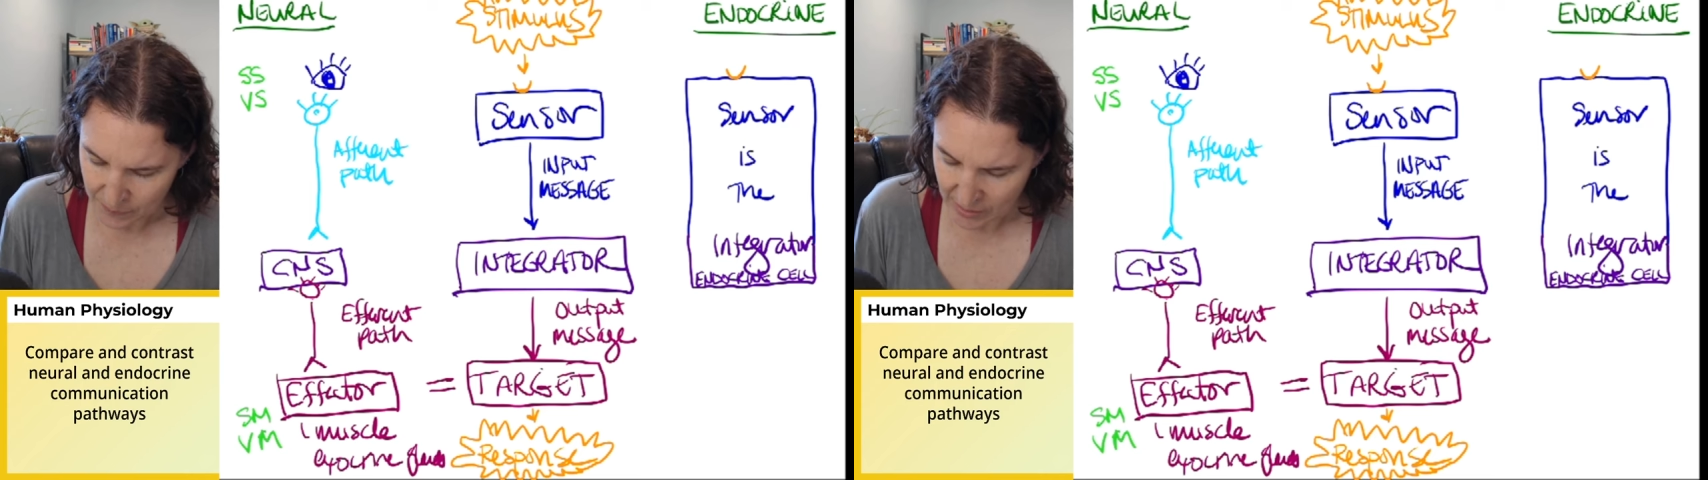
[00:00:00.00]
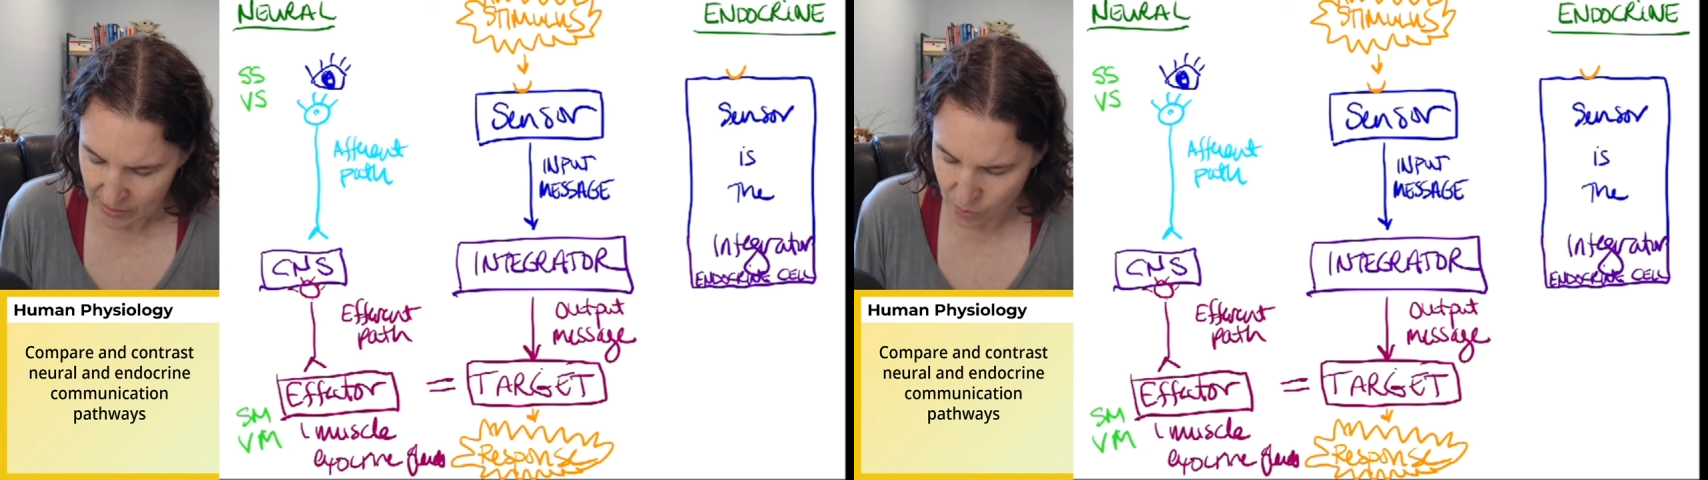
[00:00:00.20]

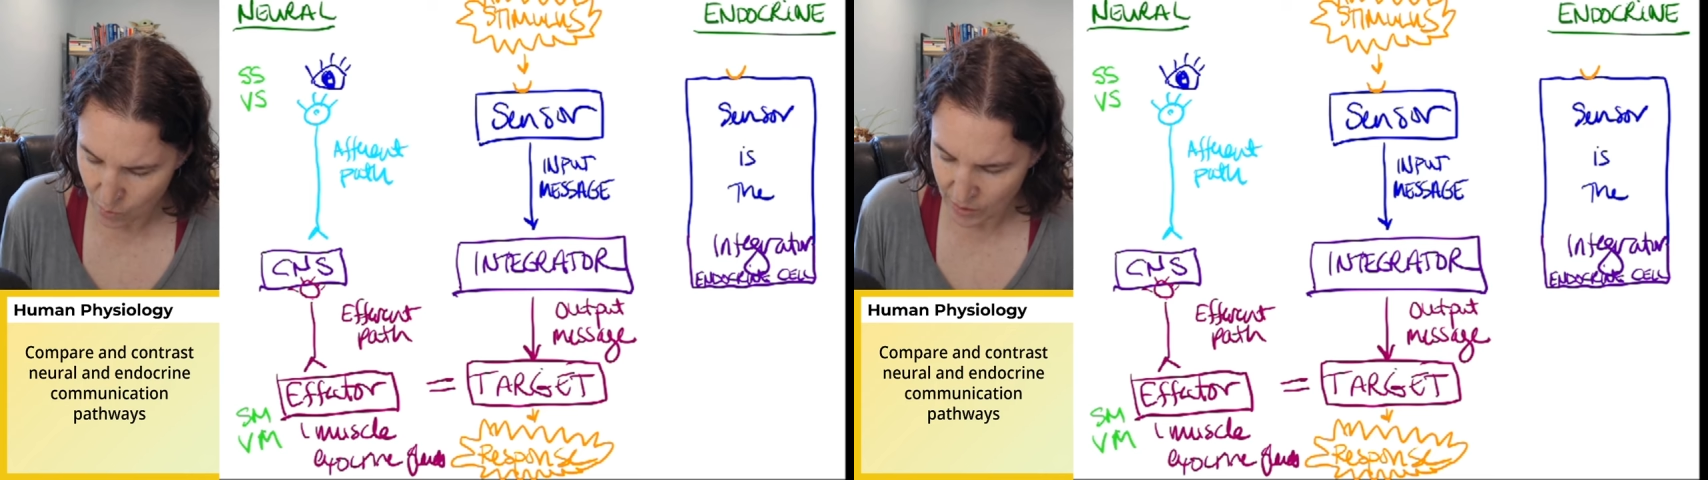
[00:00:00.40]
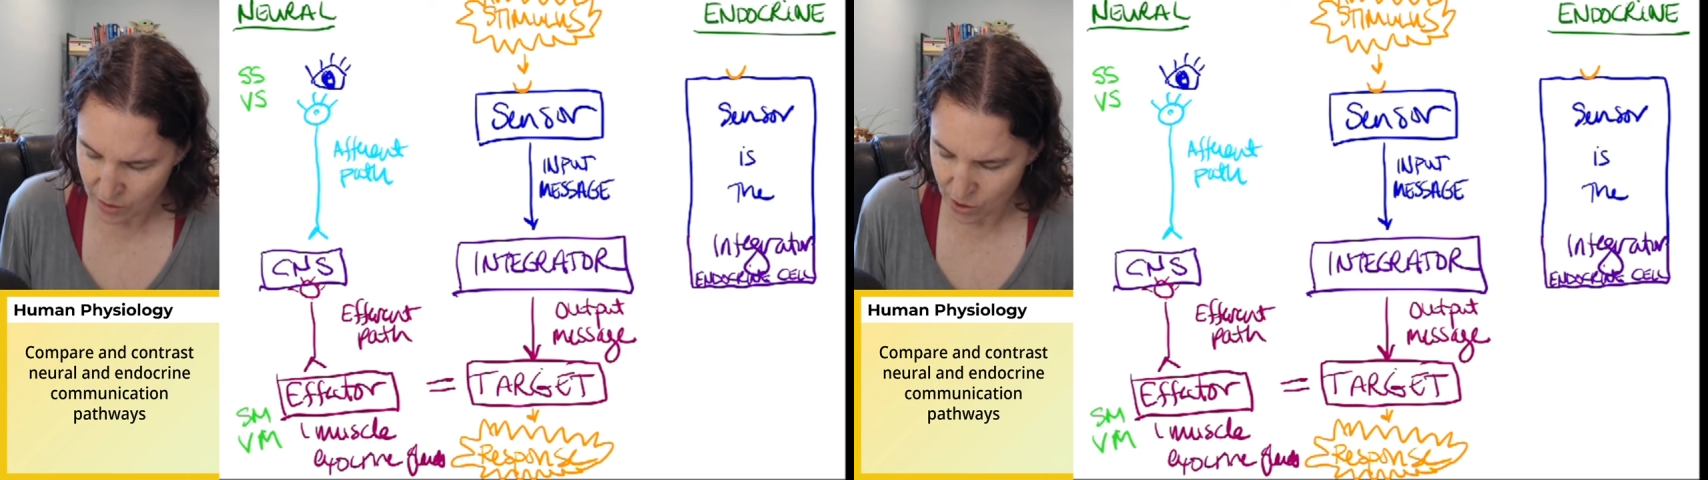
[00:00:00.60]
is
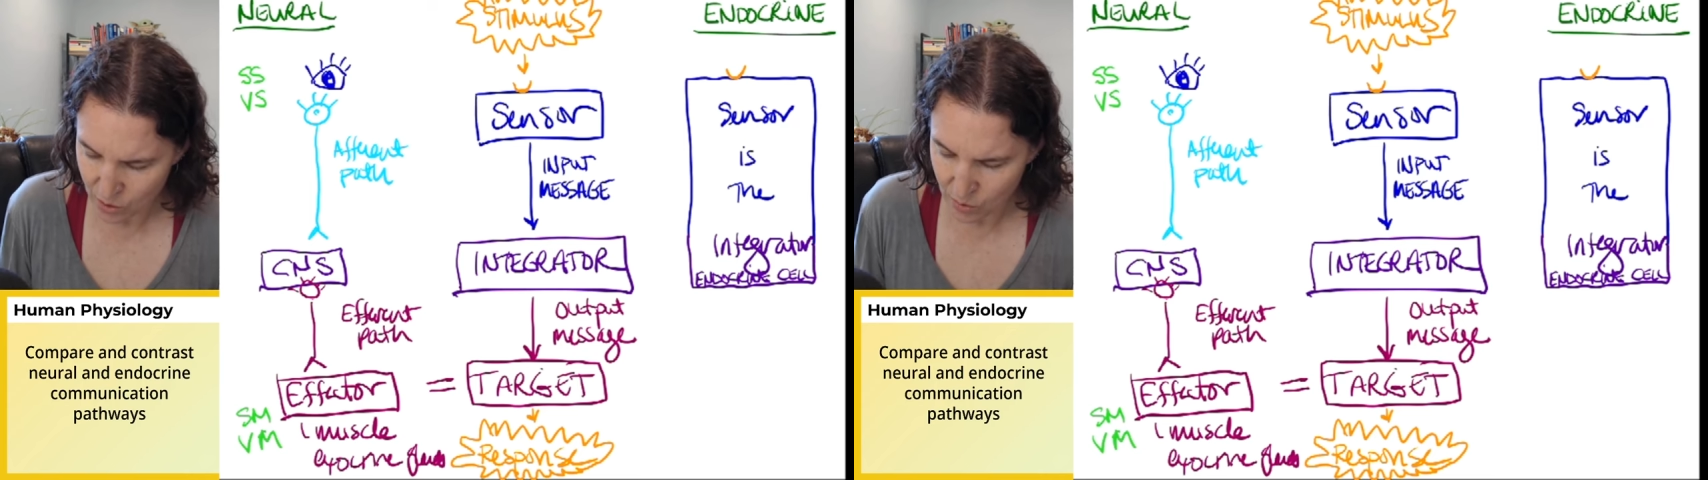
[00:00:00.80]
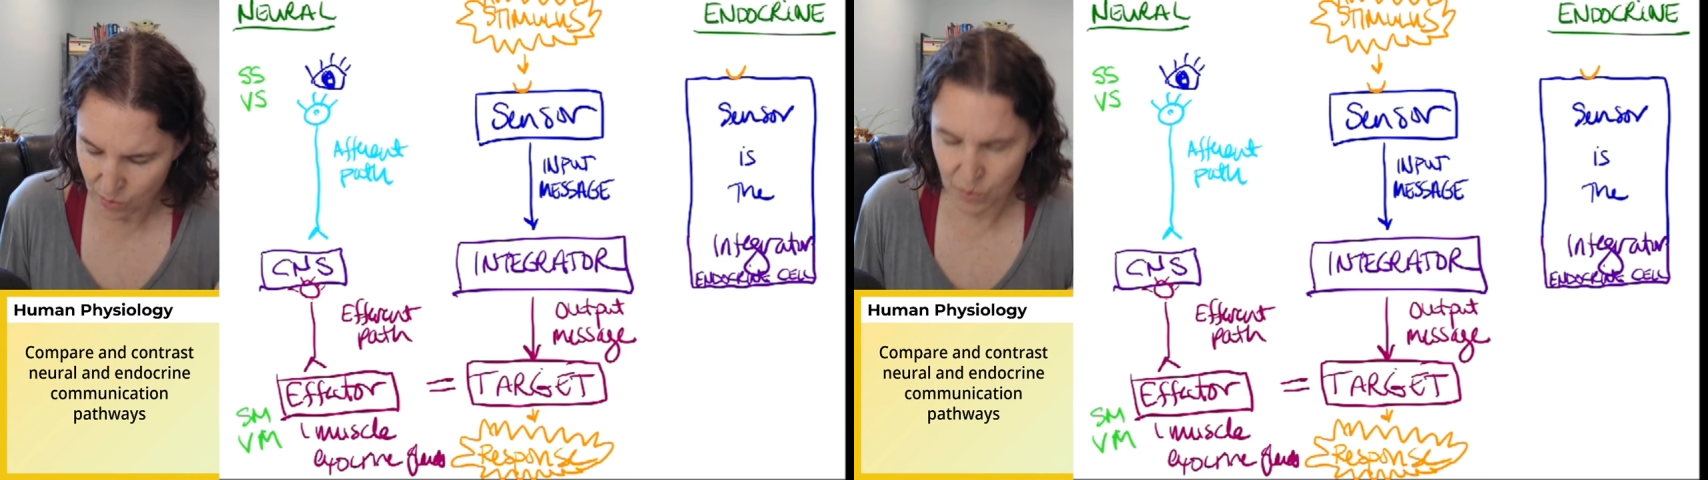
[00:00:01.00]
going
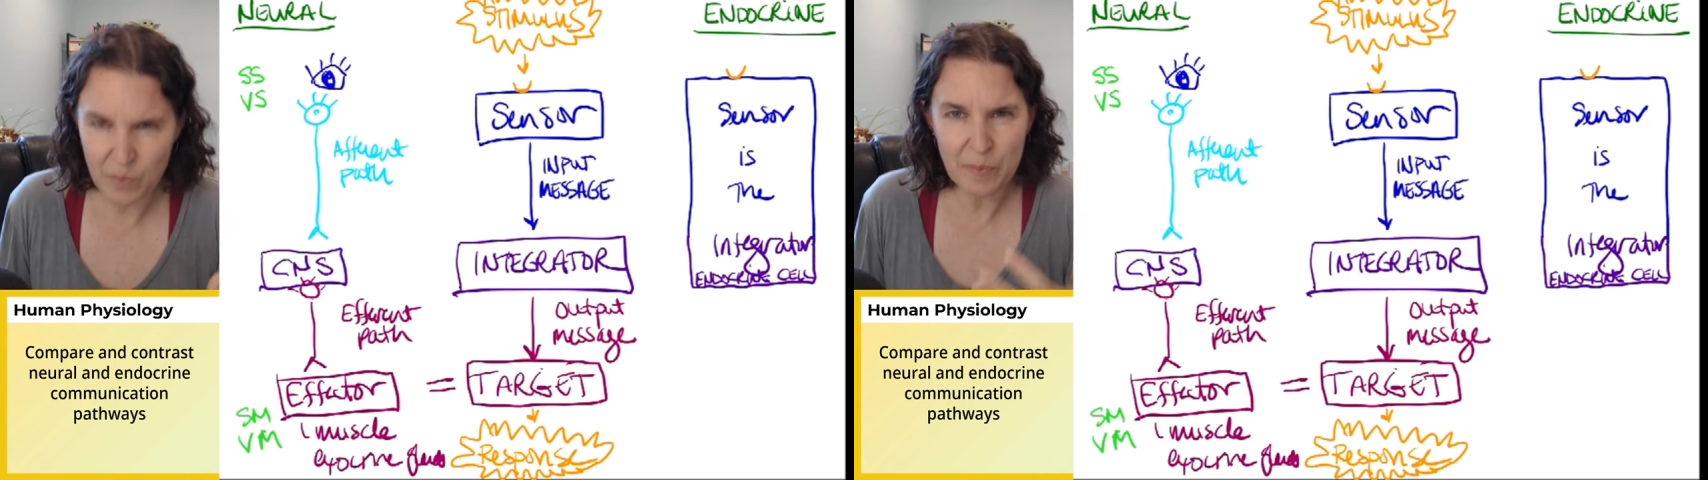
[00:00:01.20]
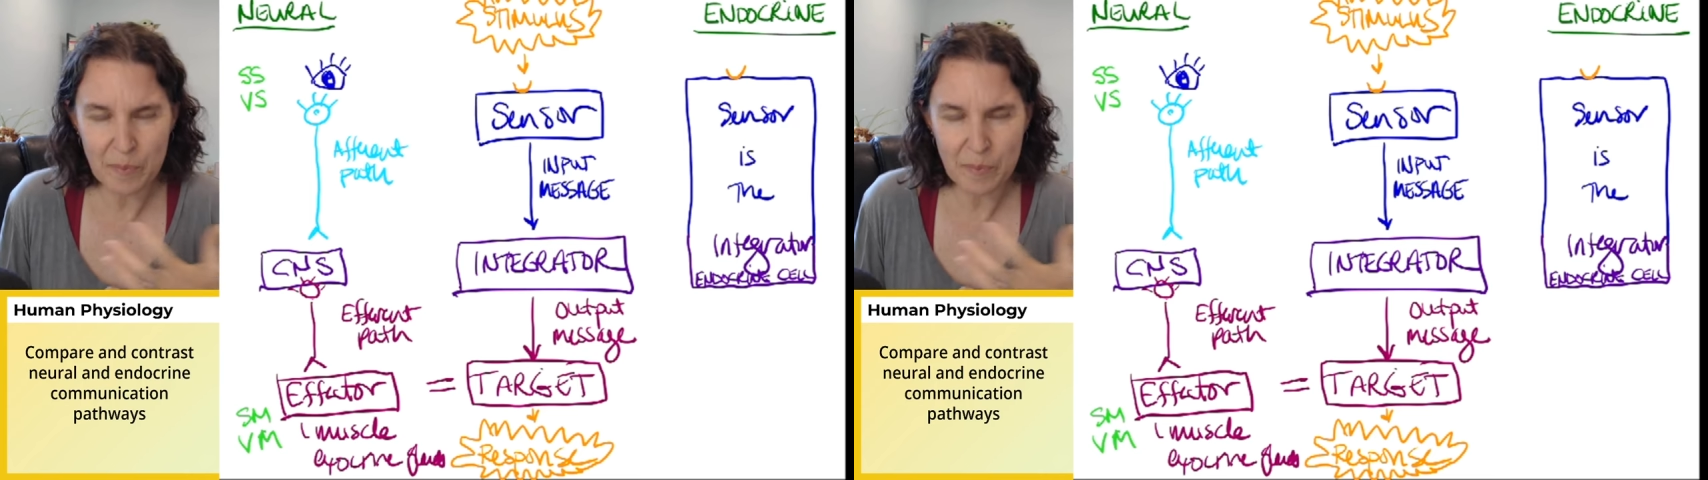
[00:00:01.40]
to